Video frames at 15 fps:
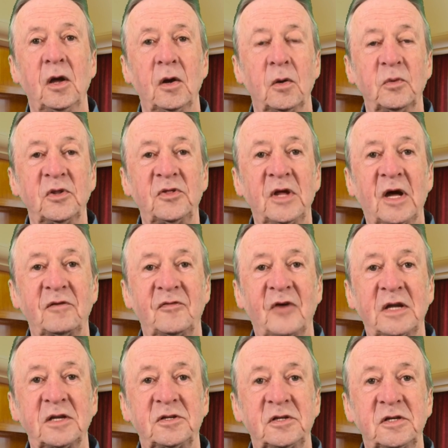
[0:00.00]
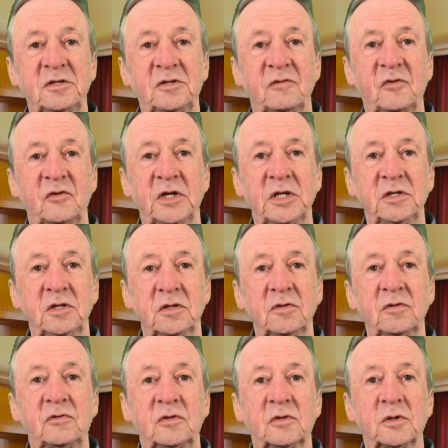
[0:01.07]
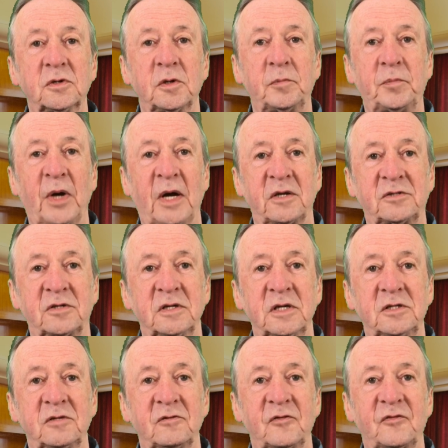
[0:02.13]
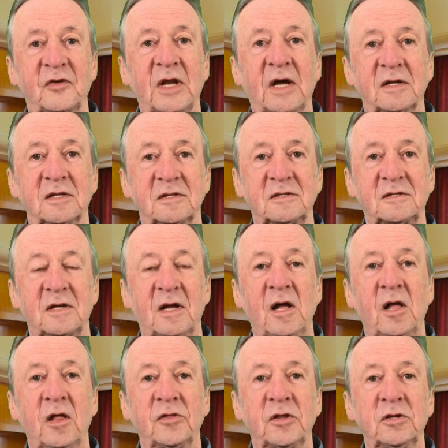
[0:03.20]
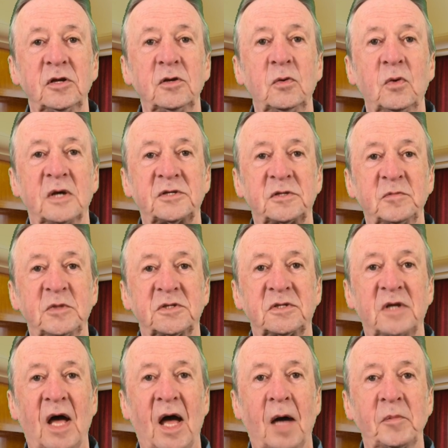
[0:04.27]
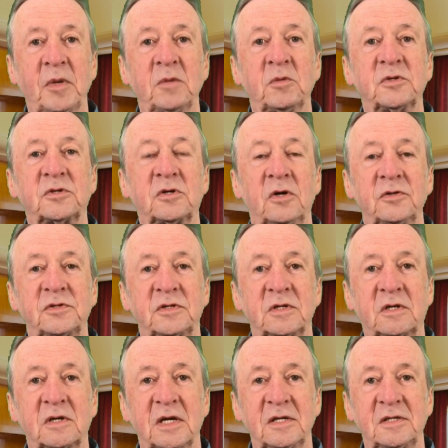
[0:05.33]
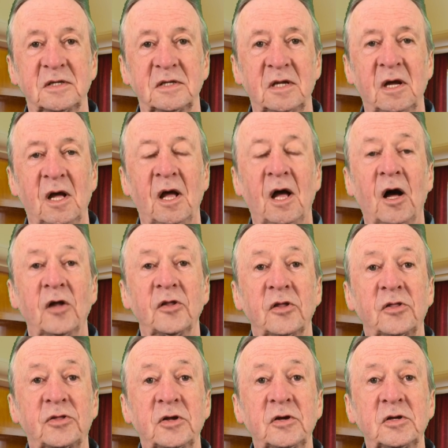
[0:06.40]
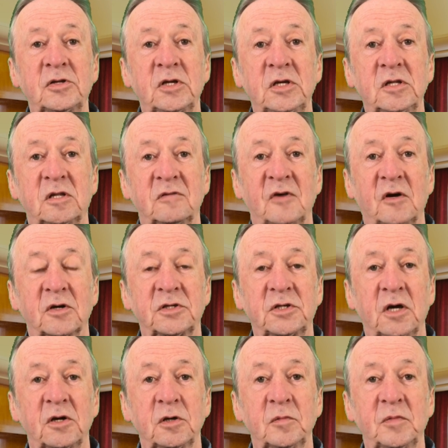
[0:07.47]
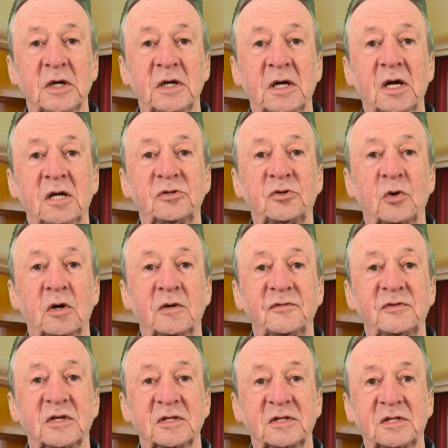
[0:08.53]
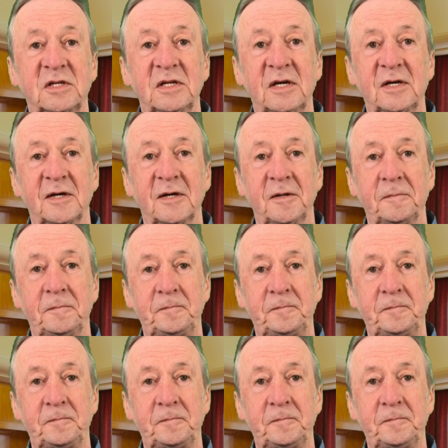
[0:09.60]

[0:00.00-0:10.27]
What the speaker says: With the advantage of a renewed royal patronage and finance, the new Westminster Abbey was consecrated on the 13th of October 1269.